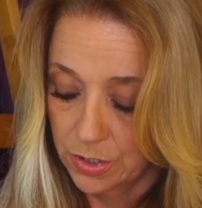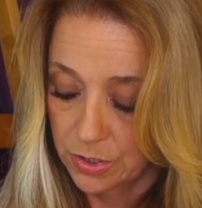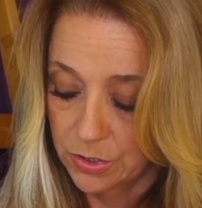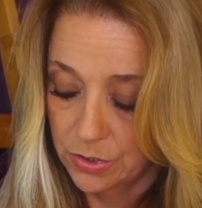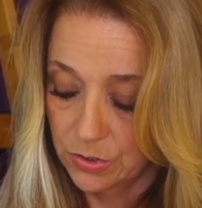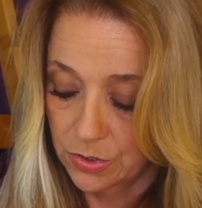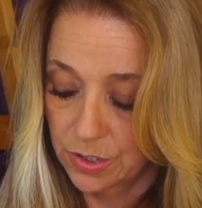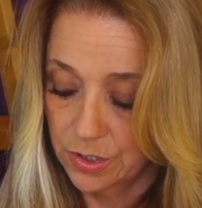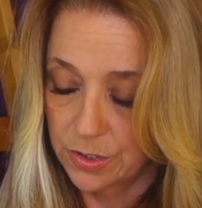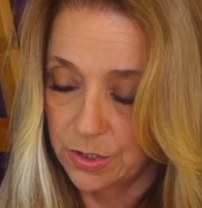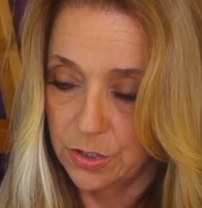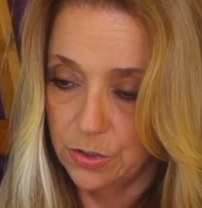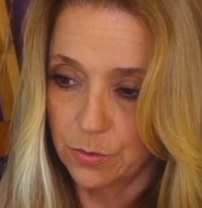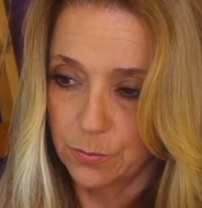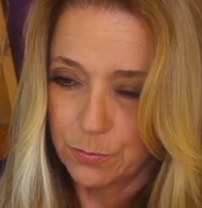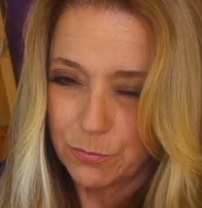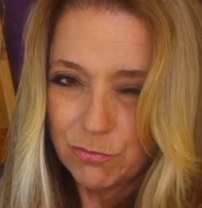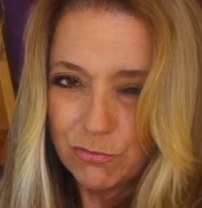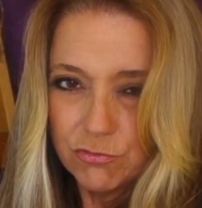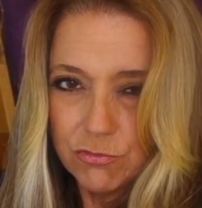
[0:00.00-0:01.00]

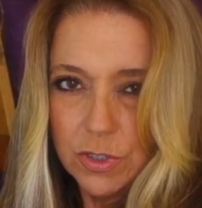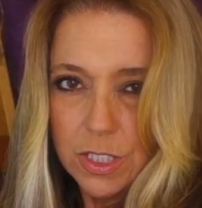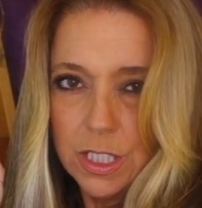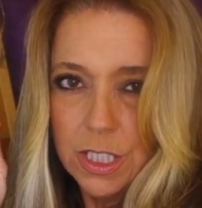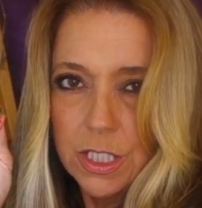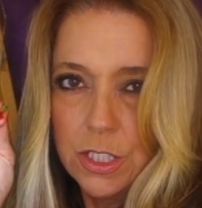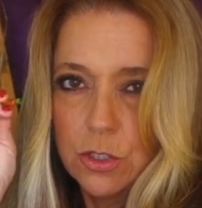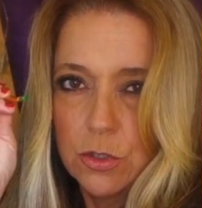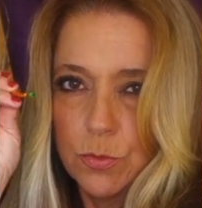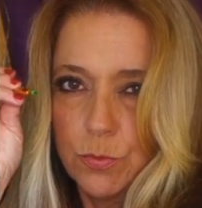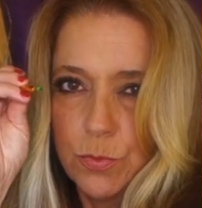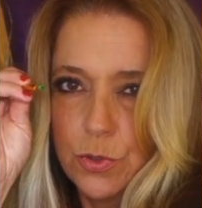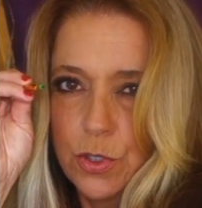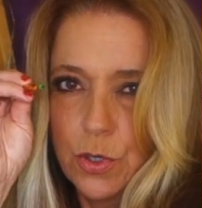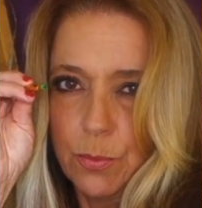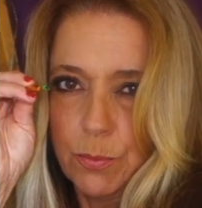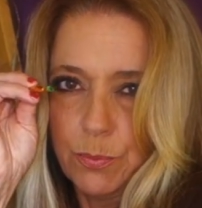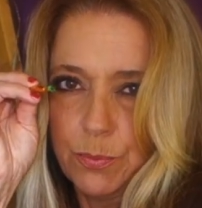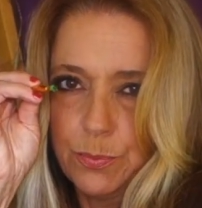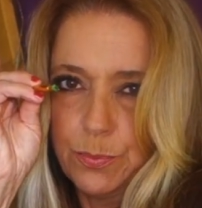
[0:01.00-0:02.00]

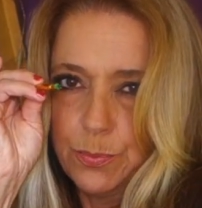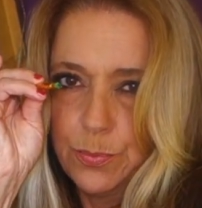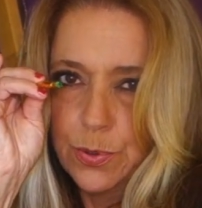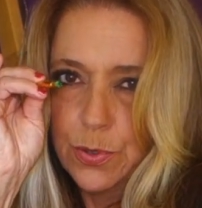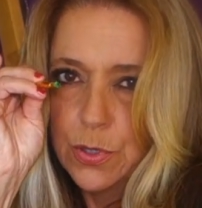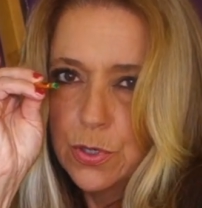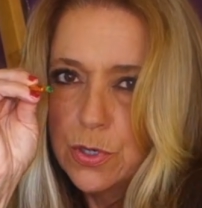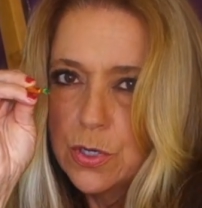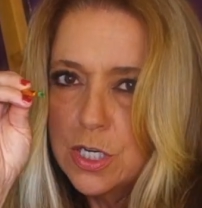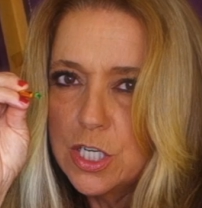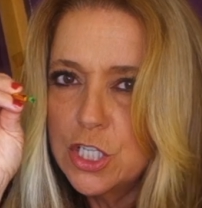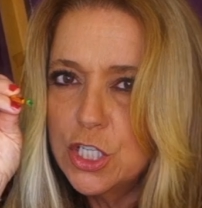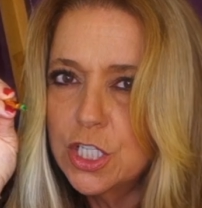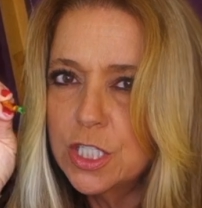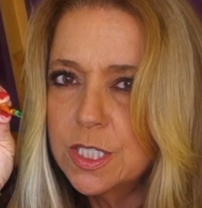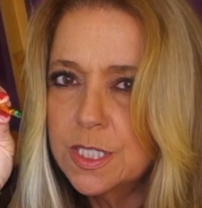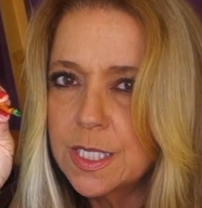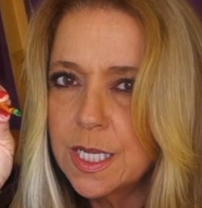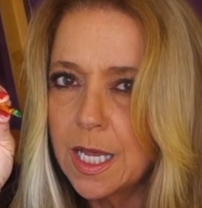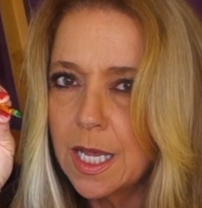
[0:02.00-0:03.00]
You're
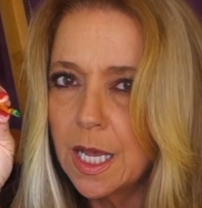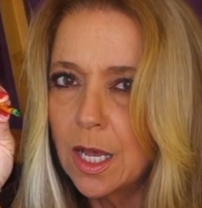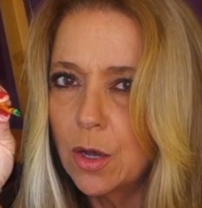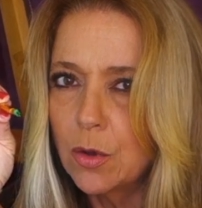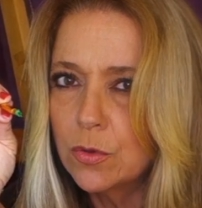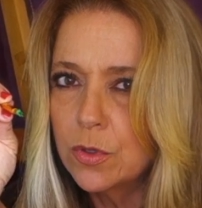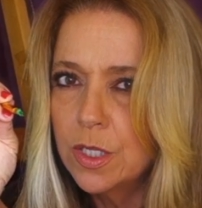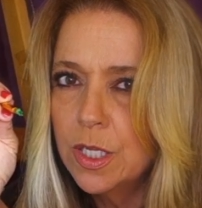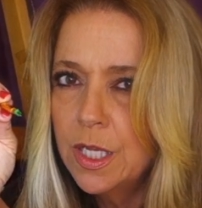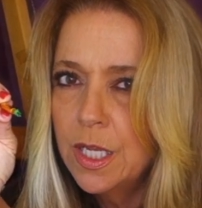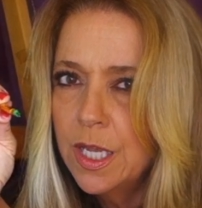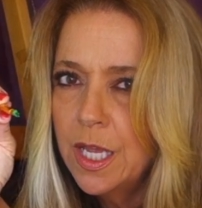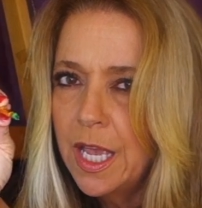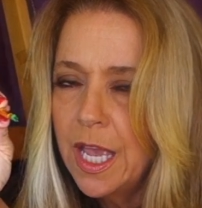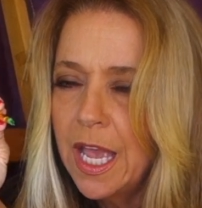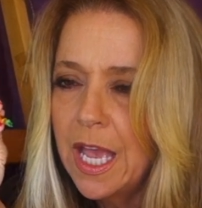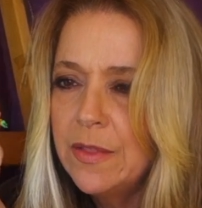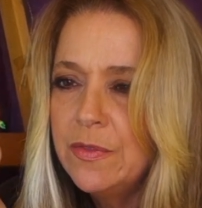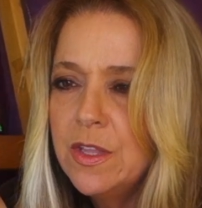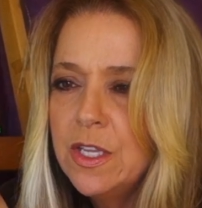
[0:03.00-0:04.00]
pushing down,
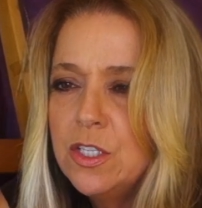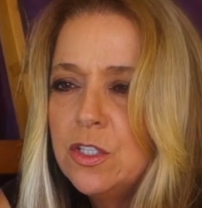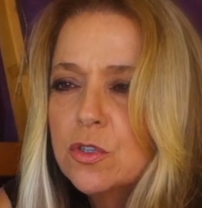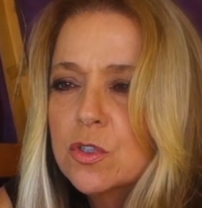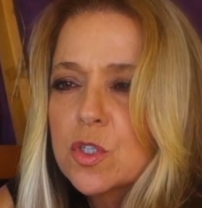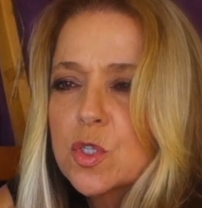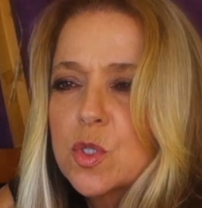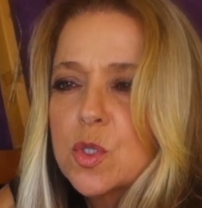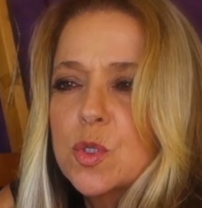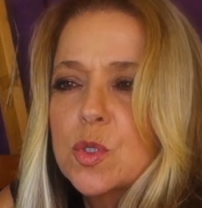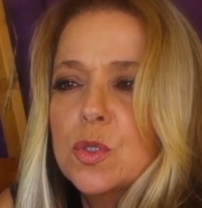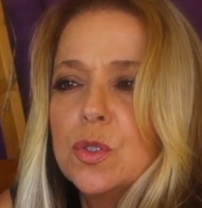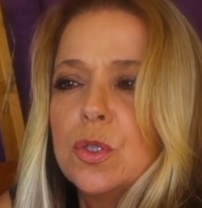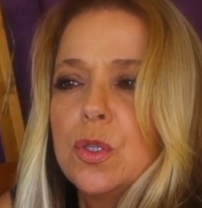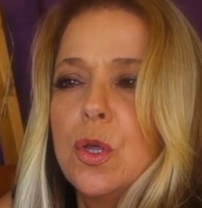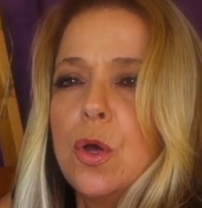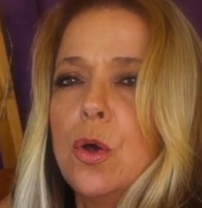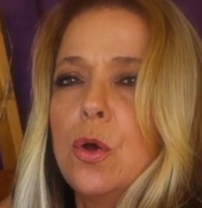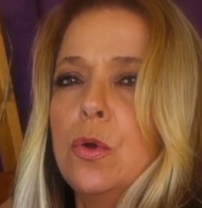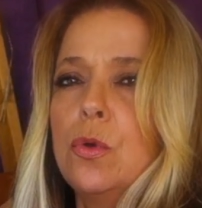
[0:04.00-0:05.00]
and then you're
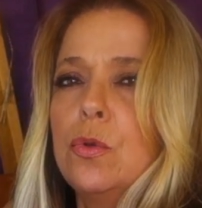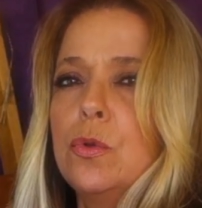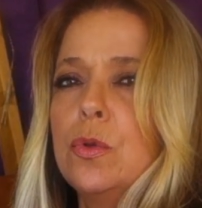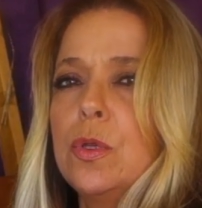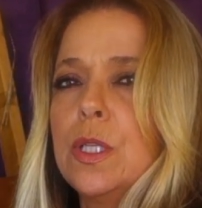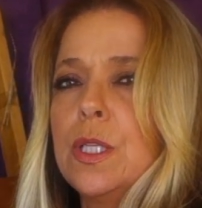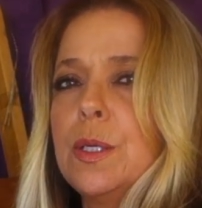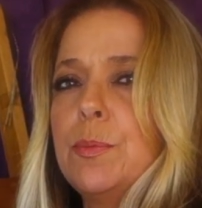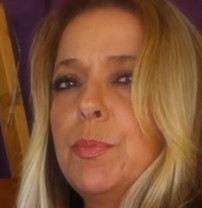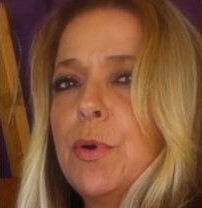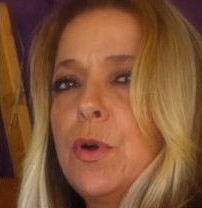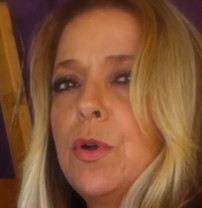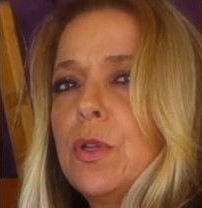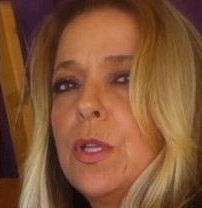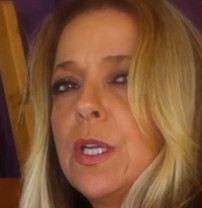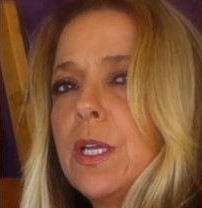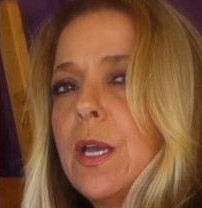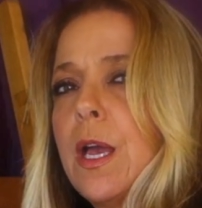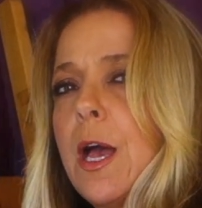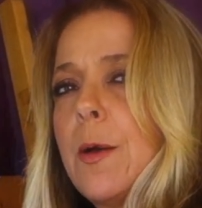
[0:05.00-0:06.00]
slowly
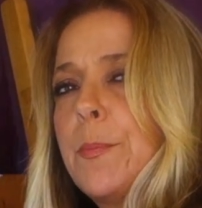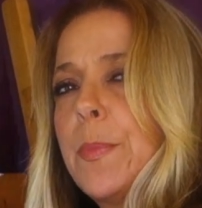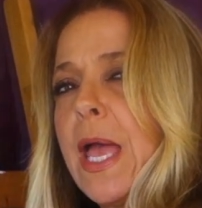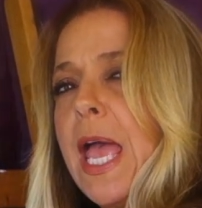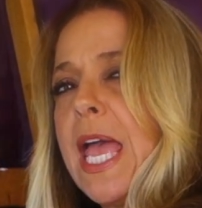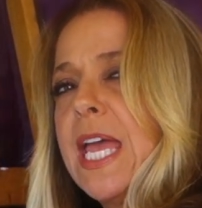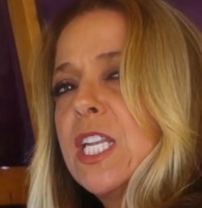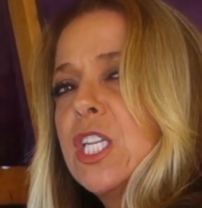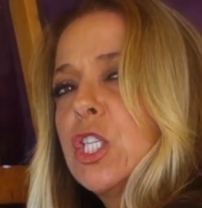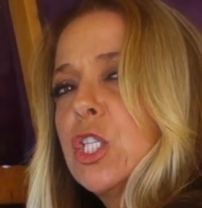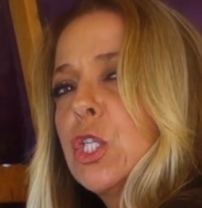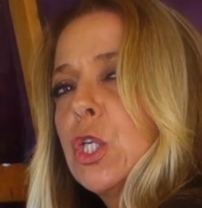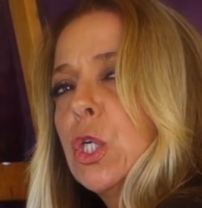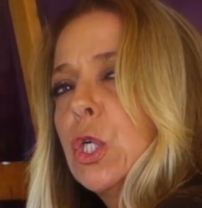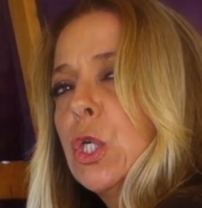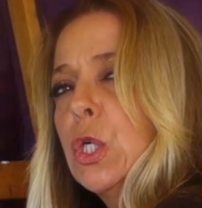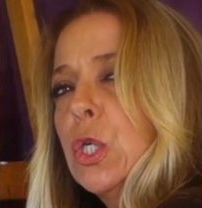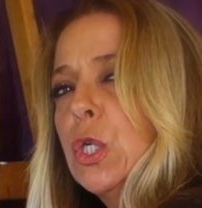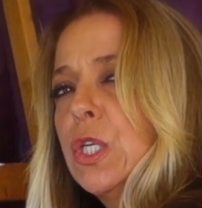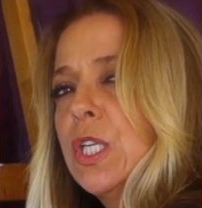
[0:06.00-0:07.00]
pulling up and
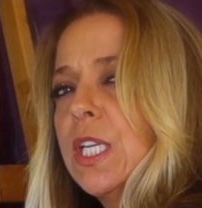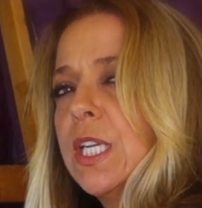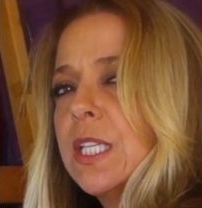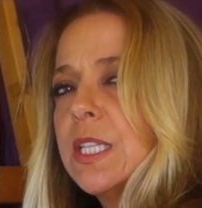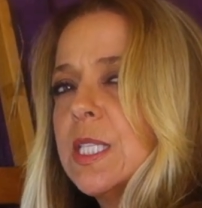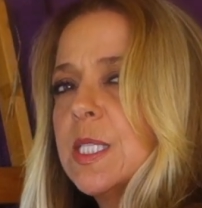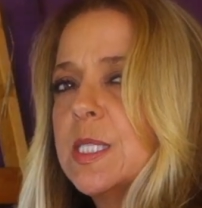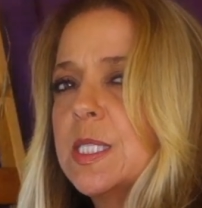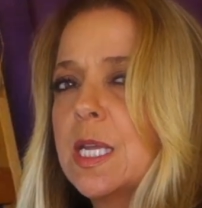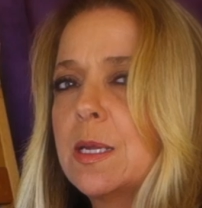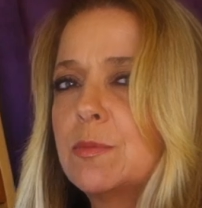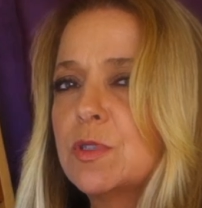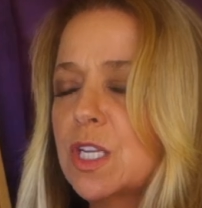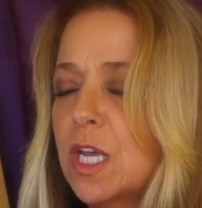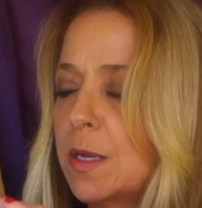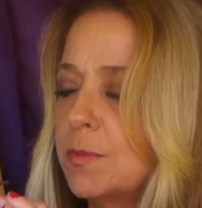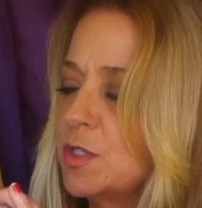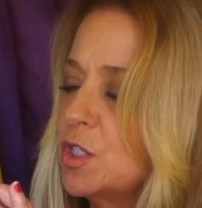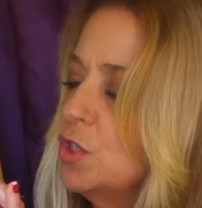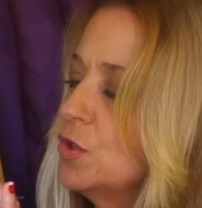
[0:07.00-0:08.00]
turning at the same
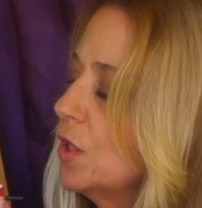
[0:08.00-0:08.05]
time. So